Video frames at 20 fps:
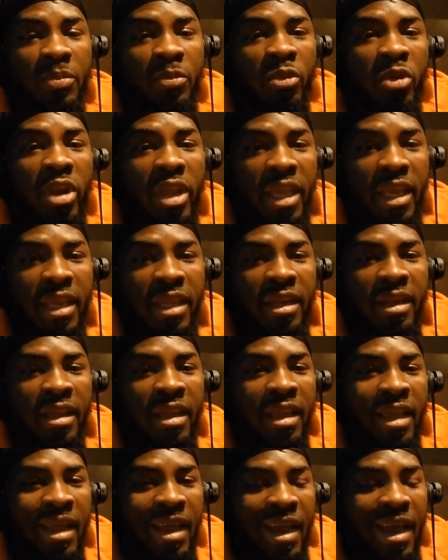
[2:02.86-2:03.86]

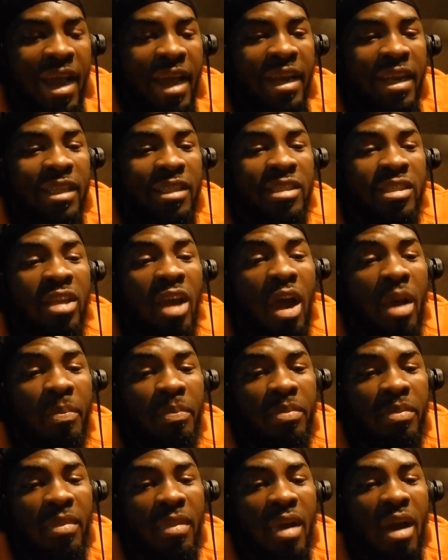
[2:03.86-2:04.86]
spraying at the
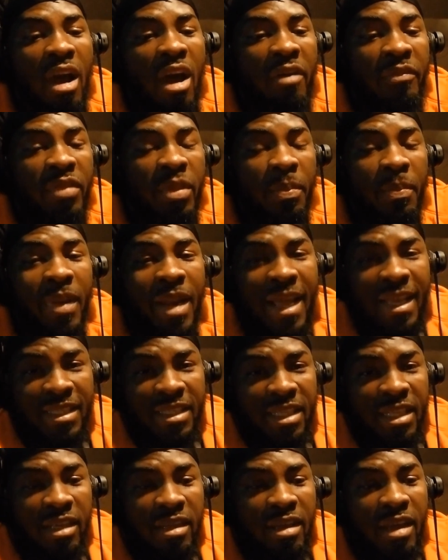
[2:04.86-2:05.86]
top of the
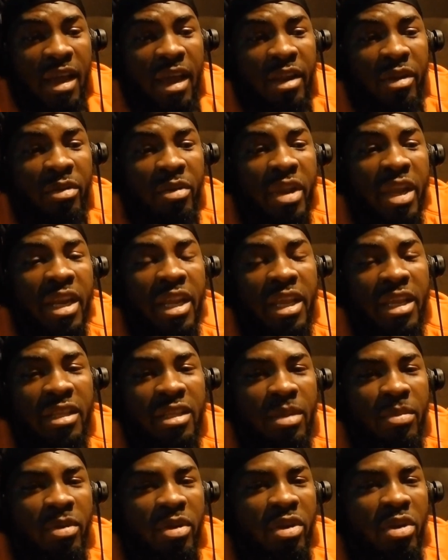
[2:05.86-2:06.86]
plastic at the
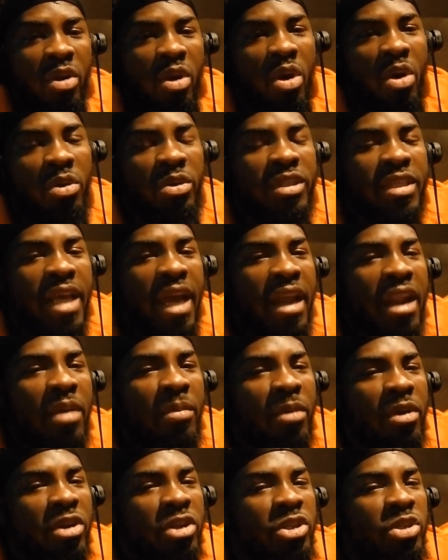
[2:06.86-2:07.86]
radiator. I'm gonna go outside,
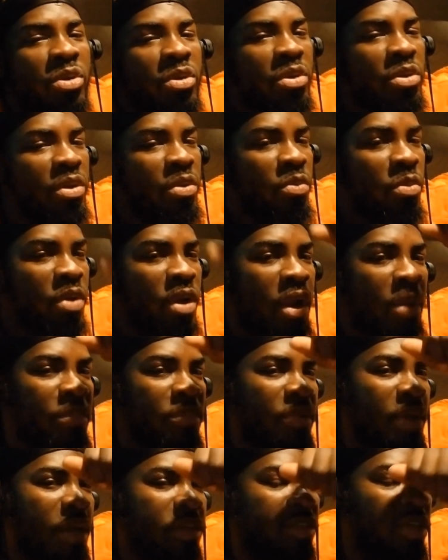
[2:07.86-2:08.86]
I'm gonna show you what
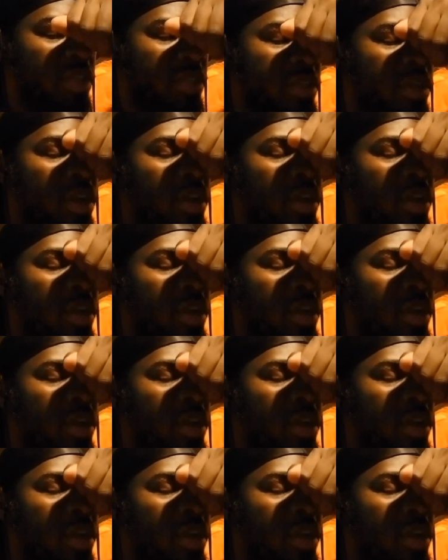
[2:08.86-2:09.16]
I'm actually